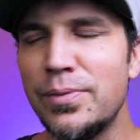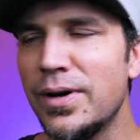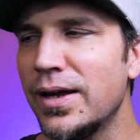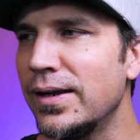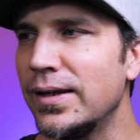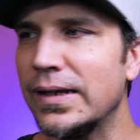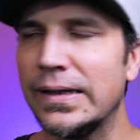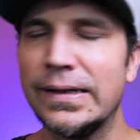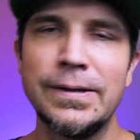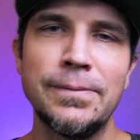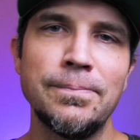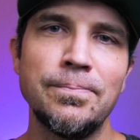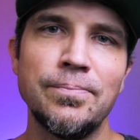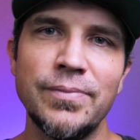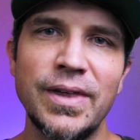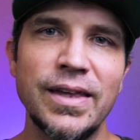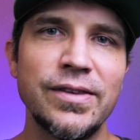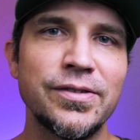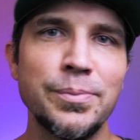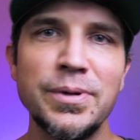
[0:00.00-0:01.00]
But
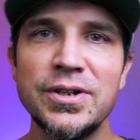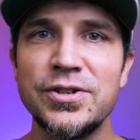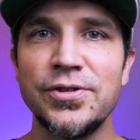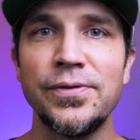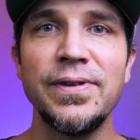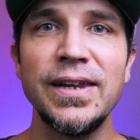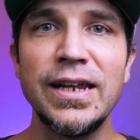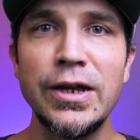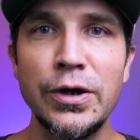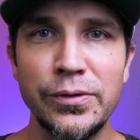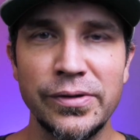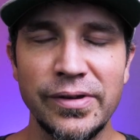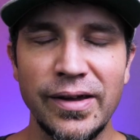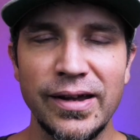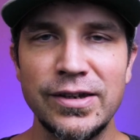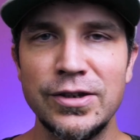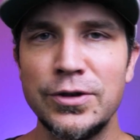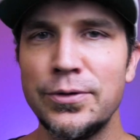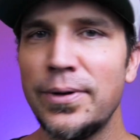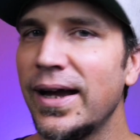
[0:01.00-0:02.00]
as much video as
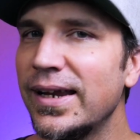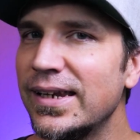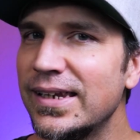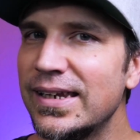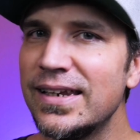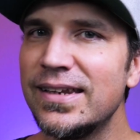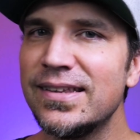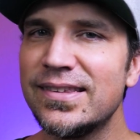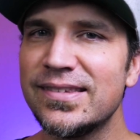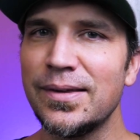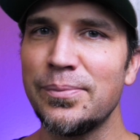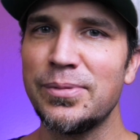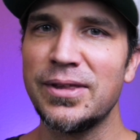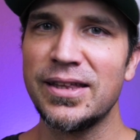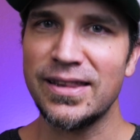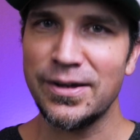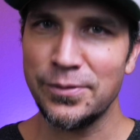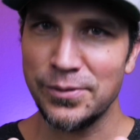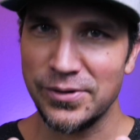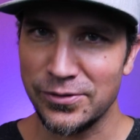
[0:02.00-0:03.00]
I do, I needed
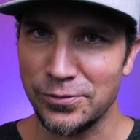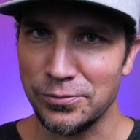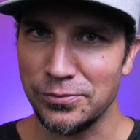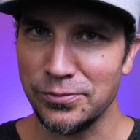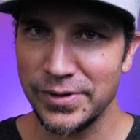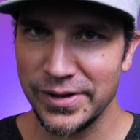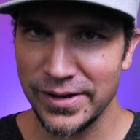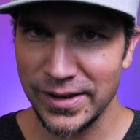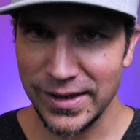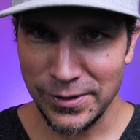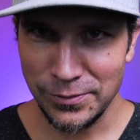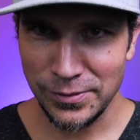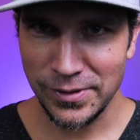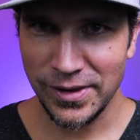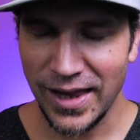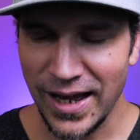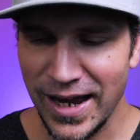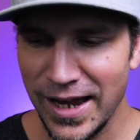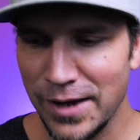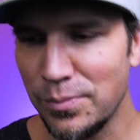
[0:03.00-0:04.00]
something that was really
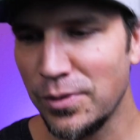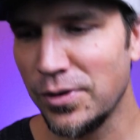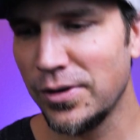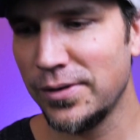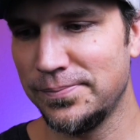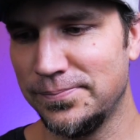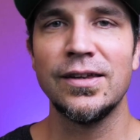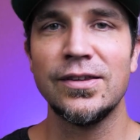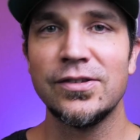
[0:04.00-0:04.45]
reliable.